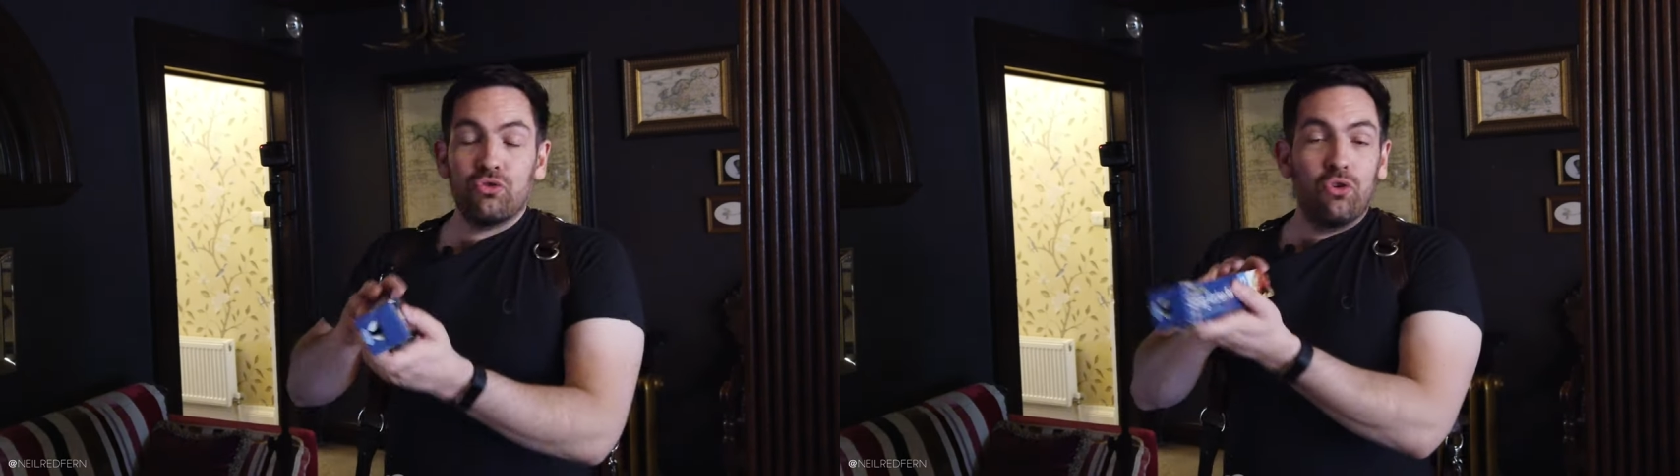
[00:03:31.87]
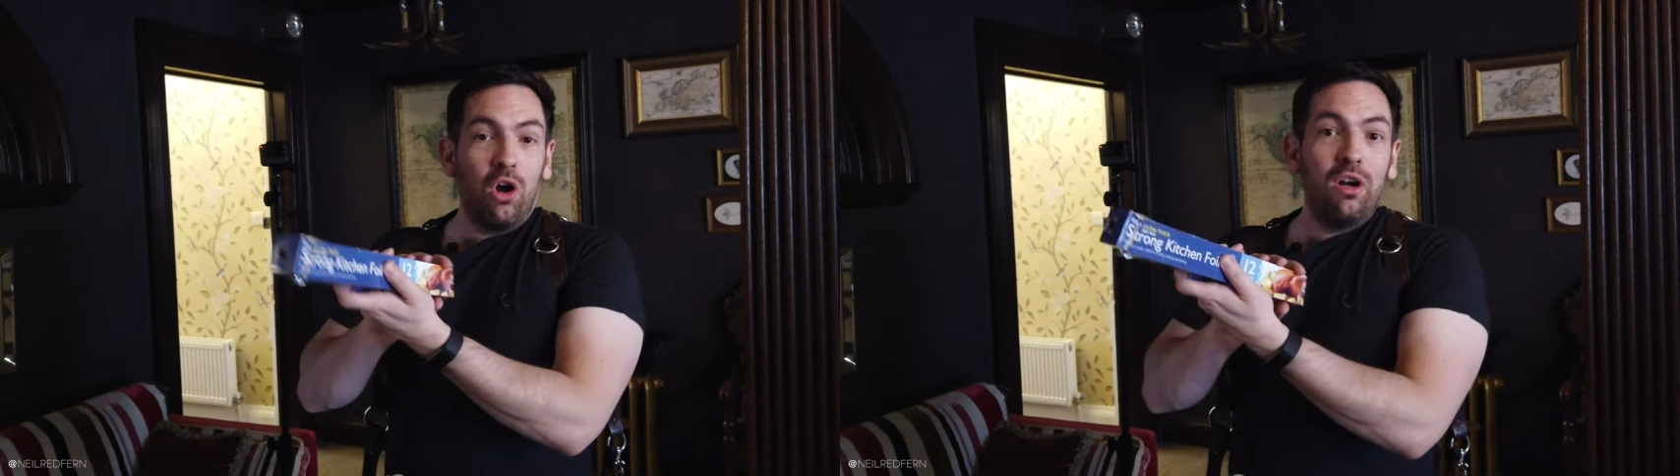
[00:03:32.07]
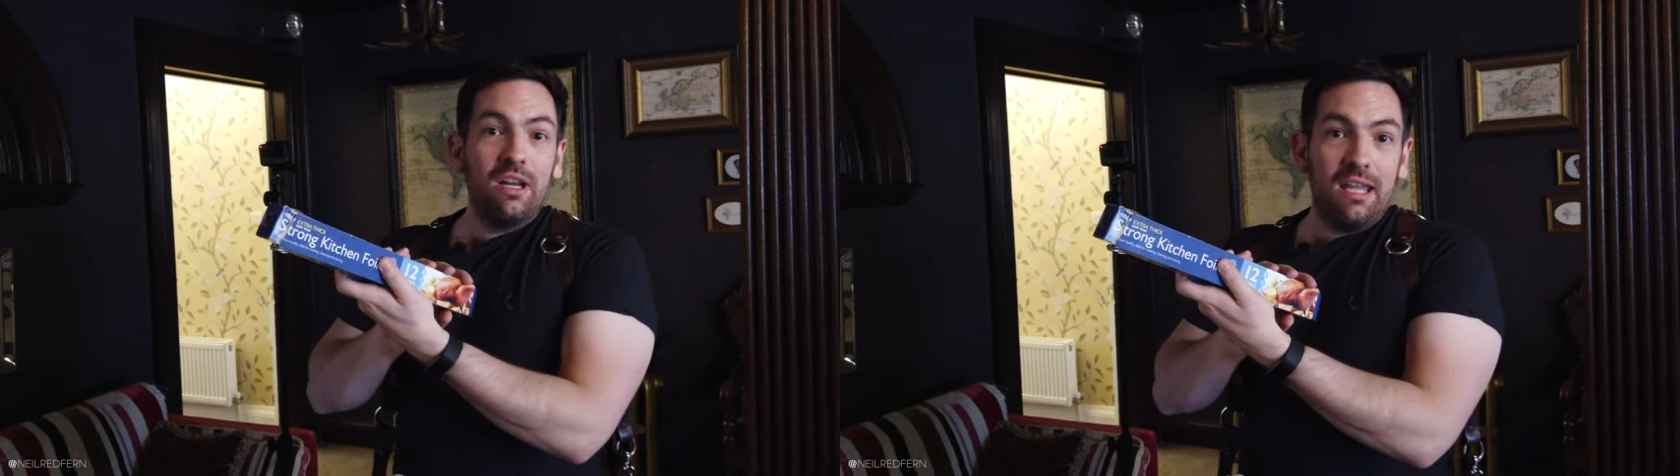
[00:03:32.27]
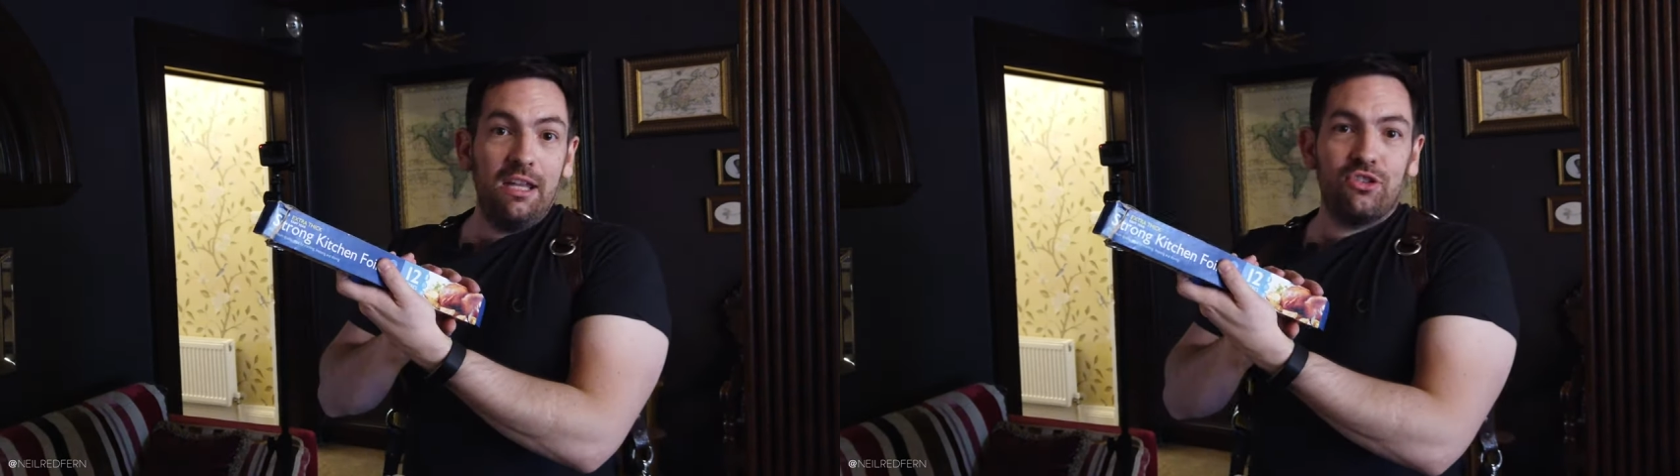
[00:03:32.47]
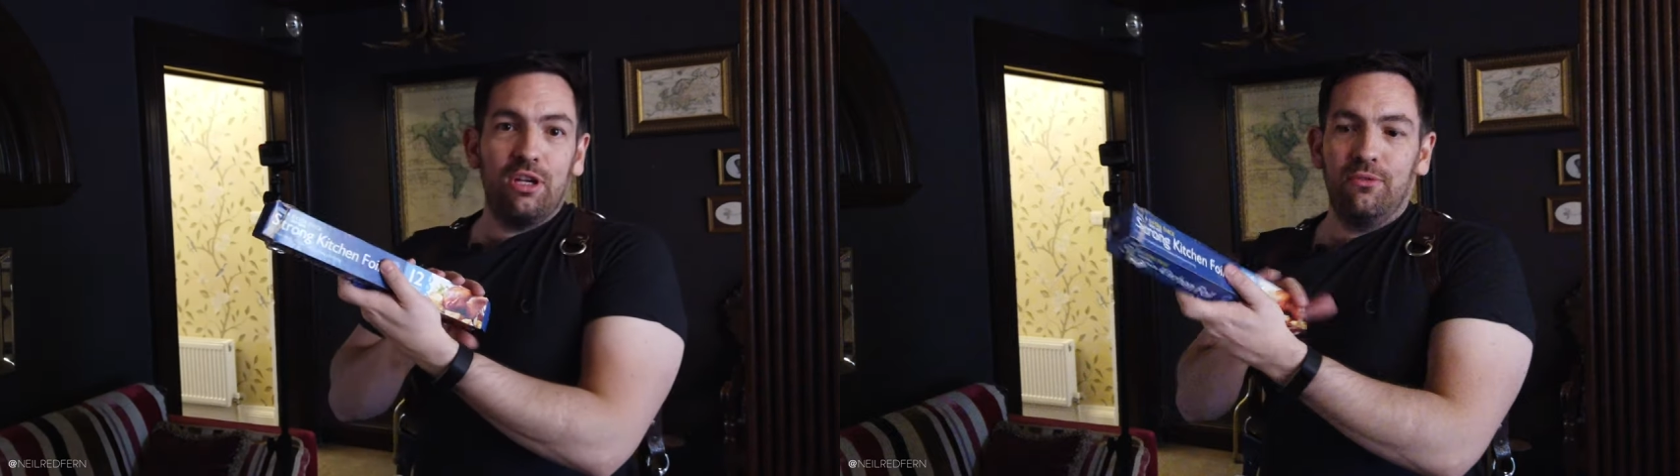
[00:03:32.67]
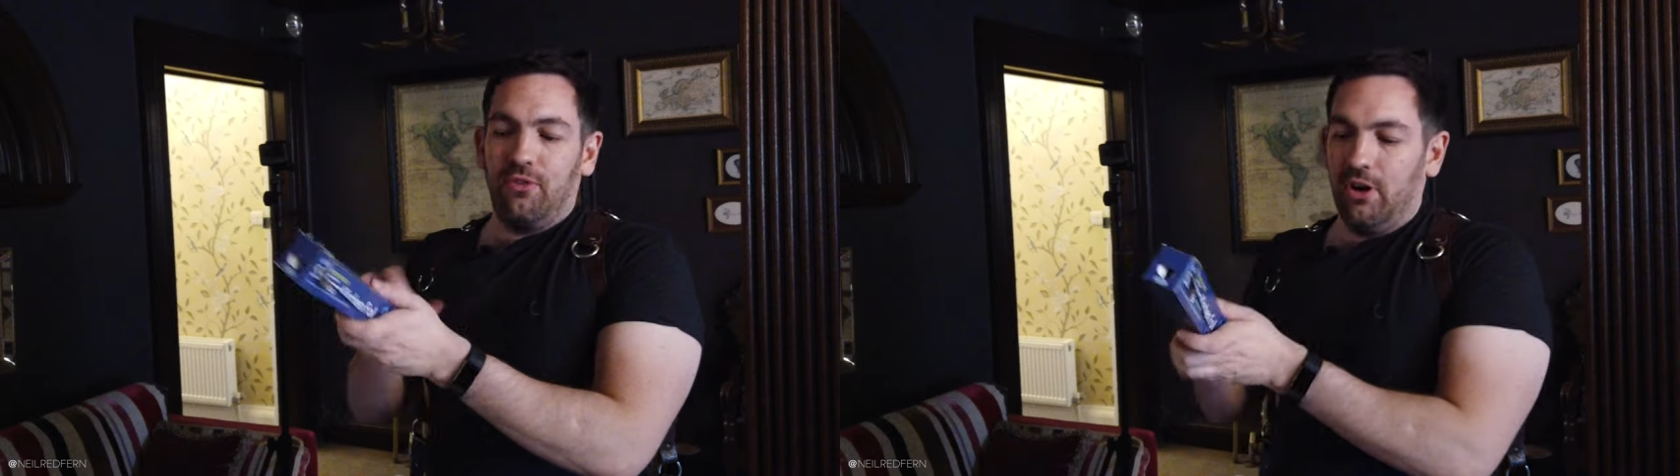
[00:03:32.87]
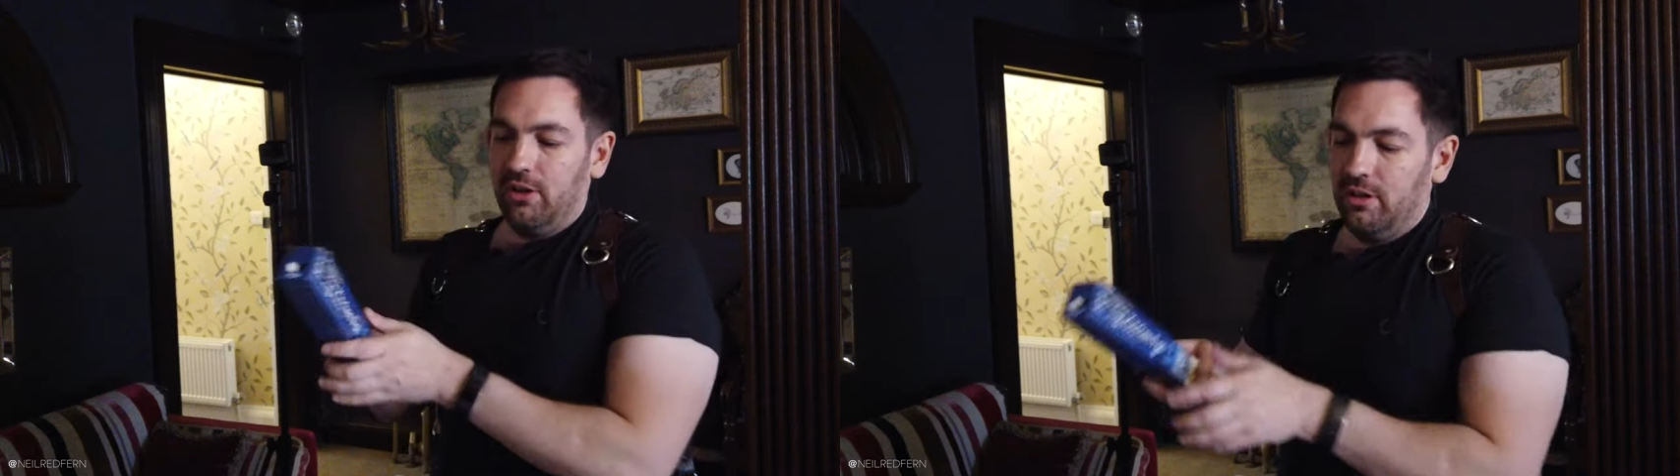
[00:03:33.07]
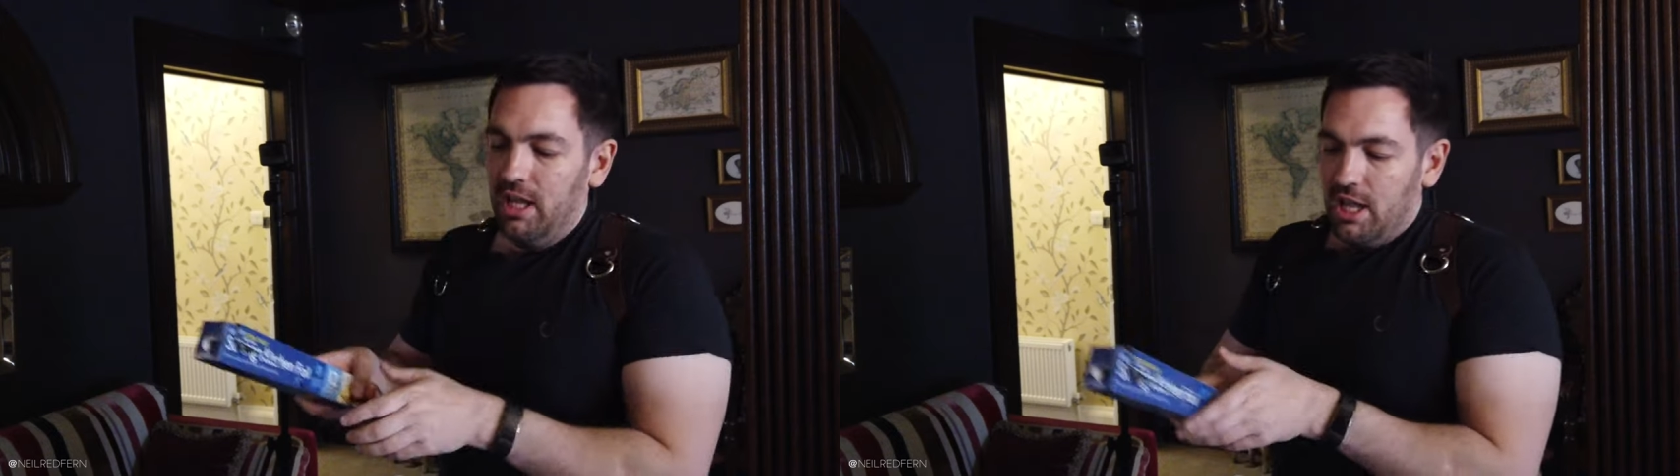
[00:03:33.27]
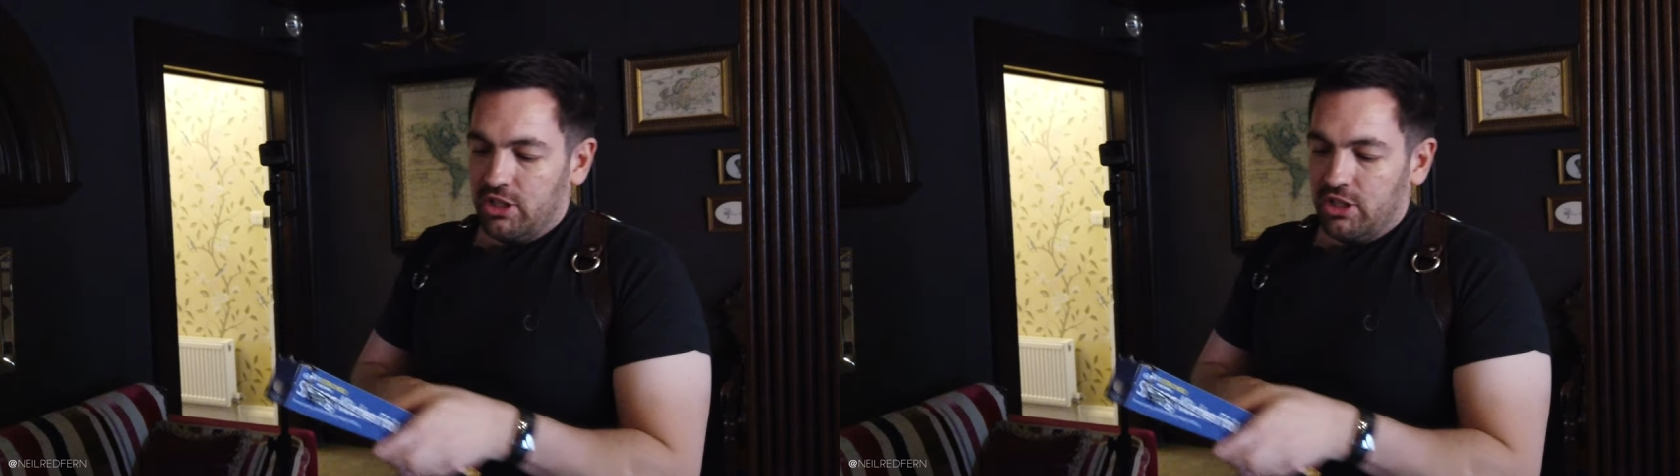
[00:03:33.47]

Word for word: strong kitchen foil